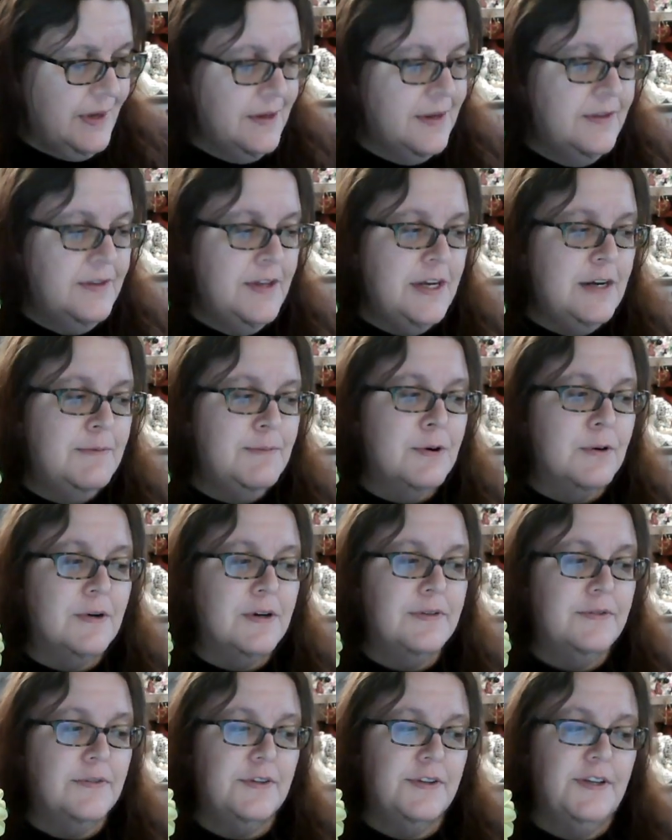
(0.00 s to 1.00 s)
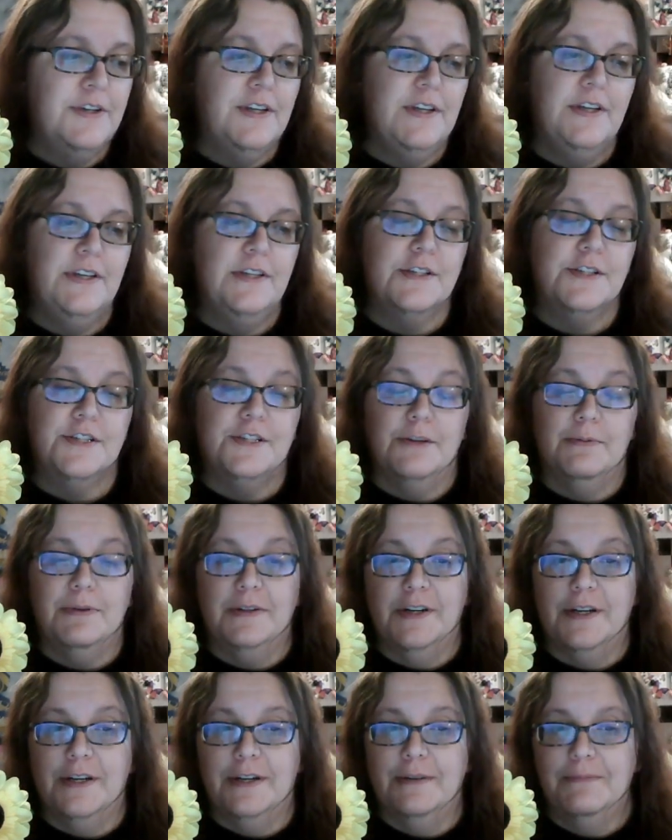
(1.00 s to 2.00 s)
And the important thing is to
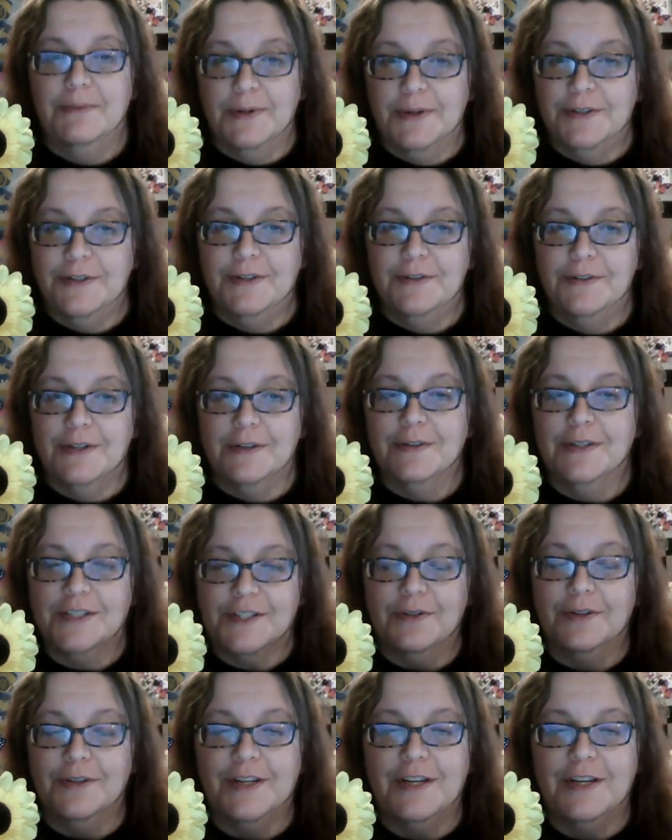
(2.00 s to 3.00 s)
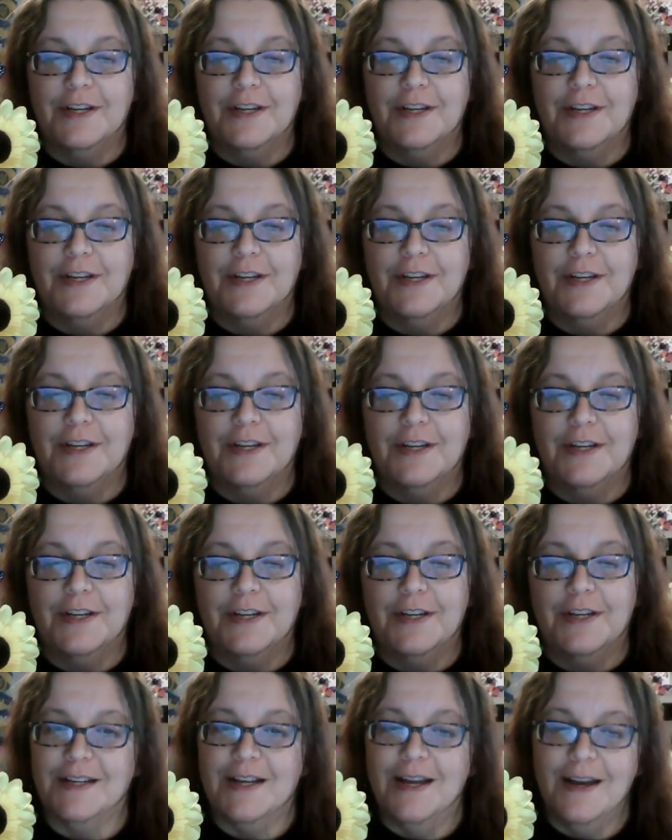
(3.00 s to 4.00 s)
play, but you know, as Loki was pointing out,
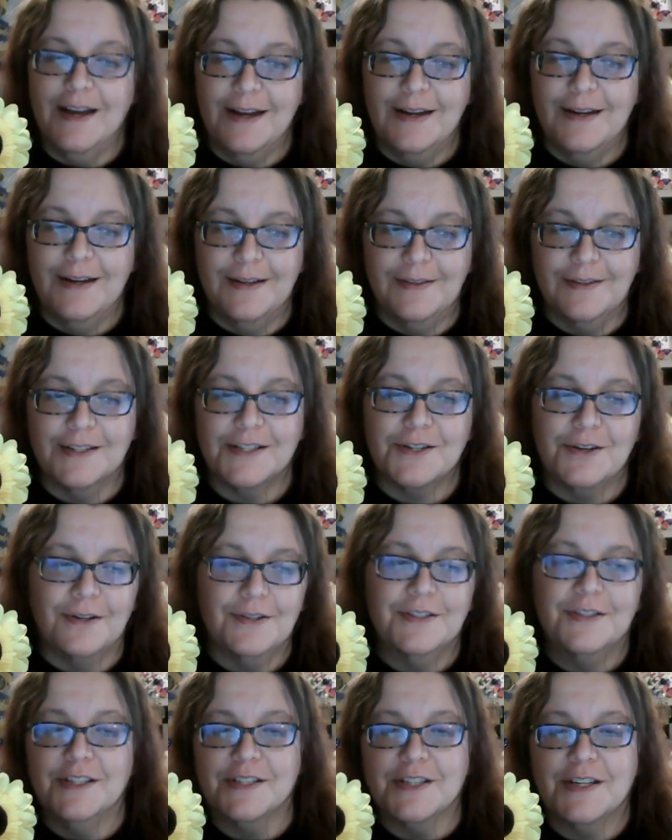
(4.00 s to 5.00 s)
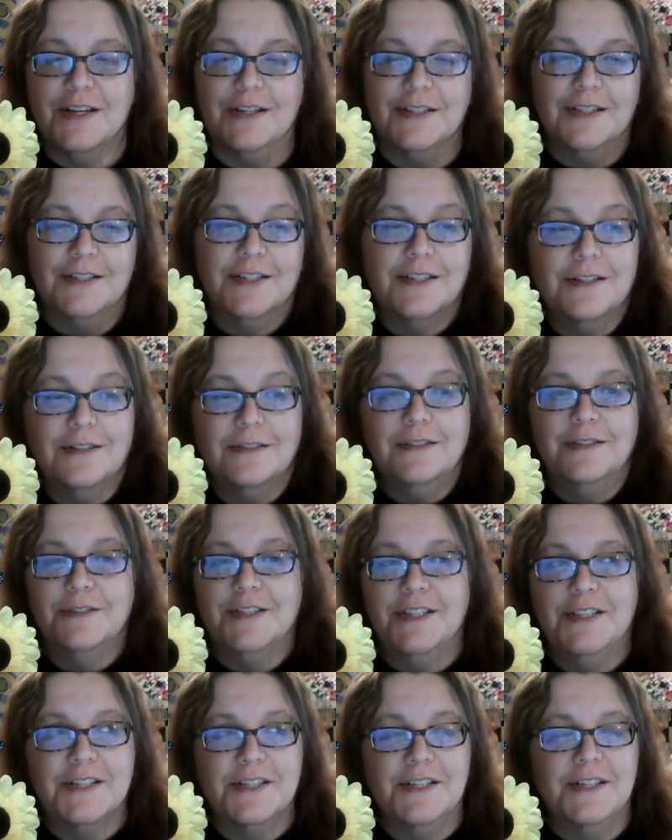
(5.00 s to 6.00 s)
he's like, hey, and this card just kind of did a
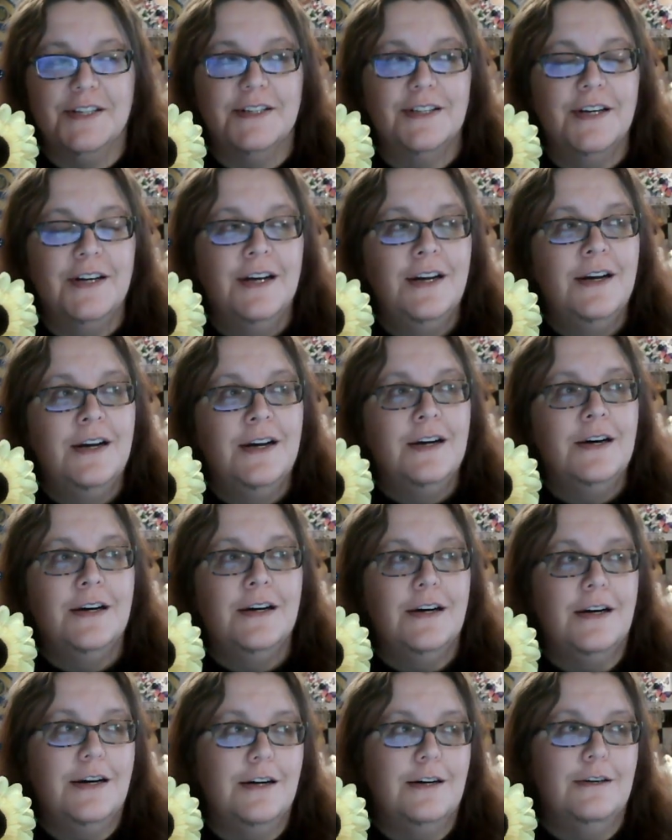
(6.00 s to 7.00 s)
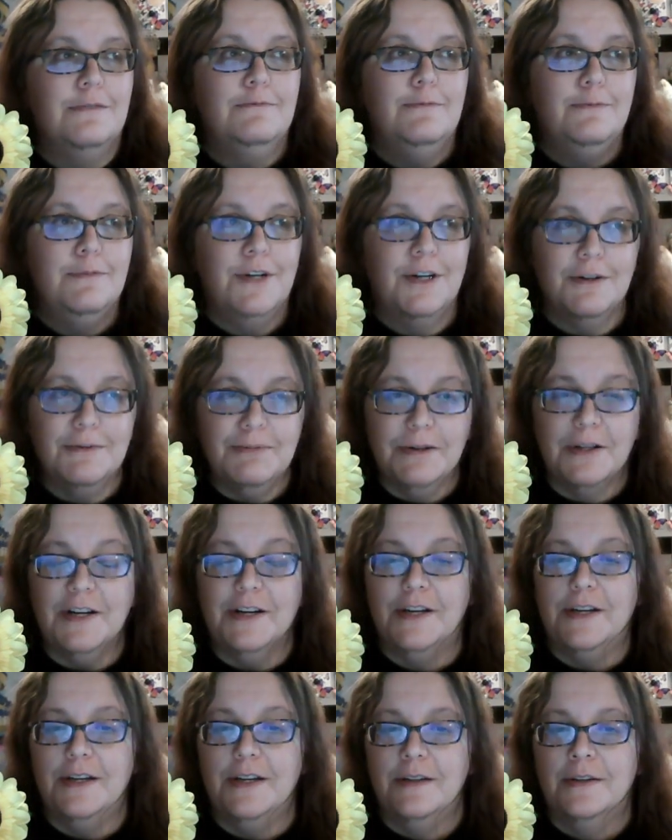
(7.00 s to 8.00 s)
Loki sneak. Um, go
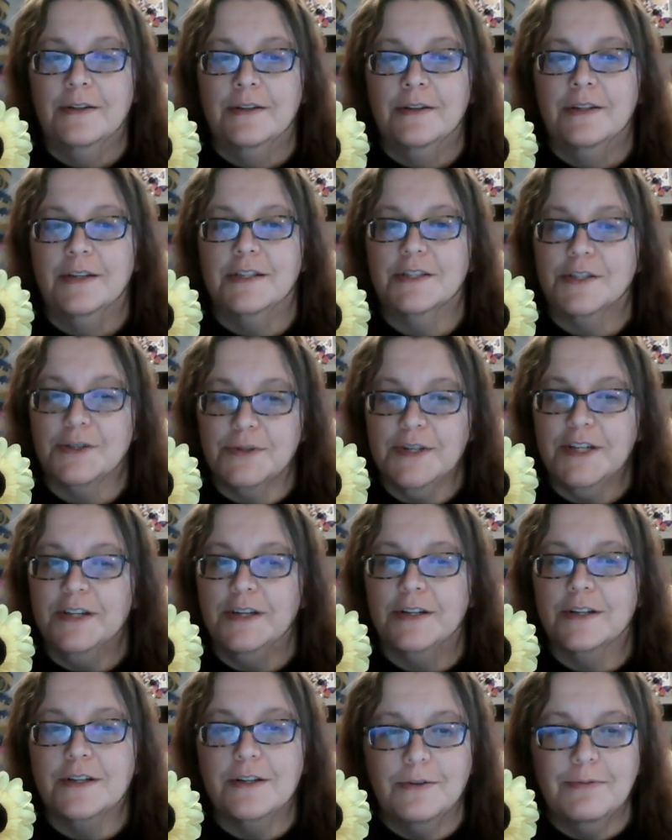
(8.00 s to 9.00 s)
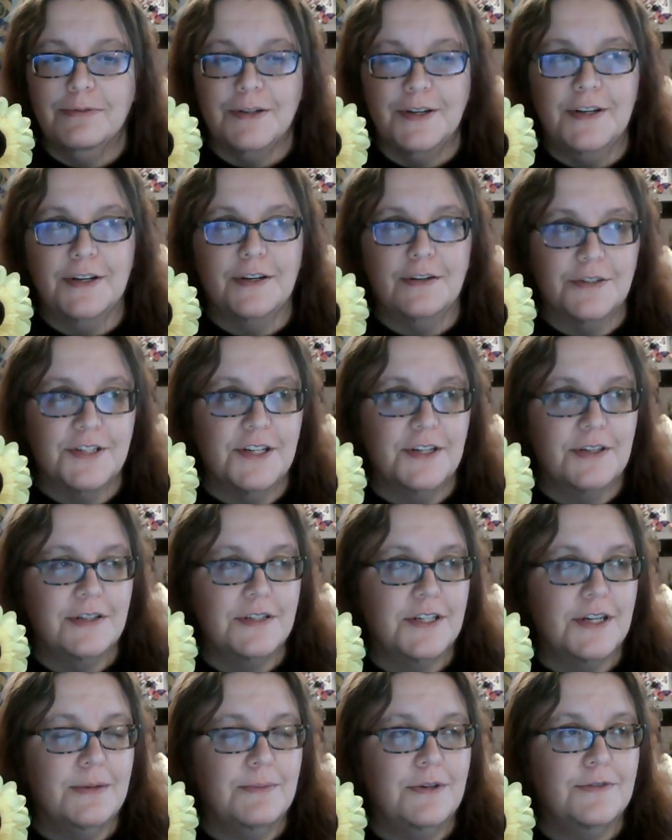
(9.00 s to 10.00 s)
play, it's okay. Go play. Go take the
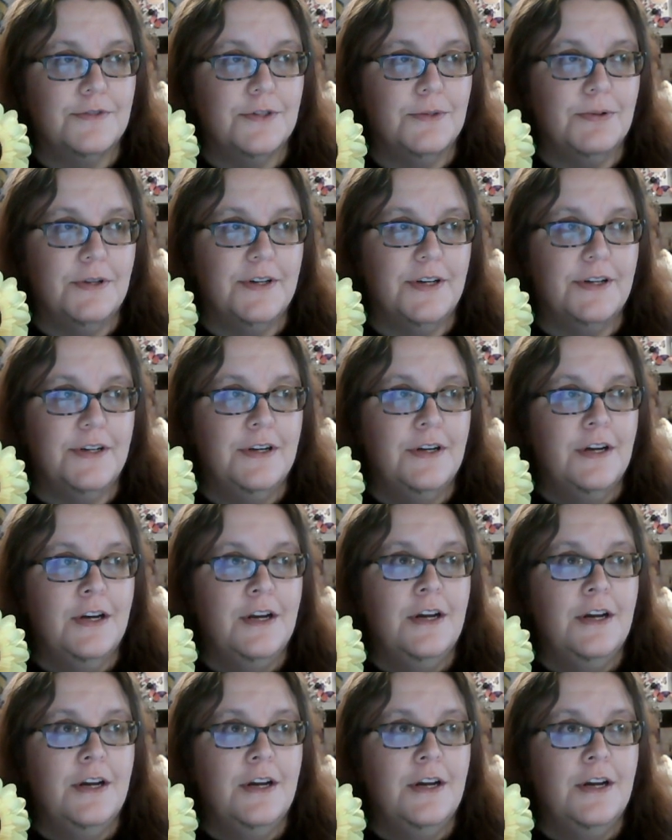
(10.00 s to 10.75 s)
time off to play.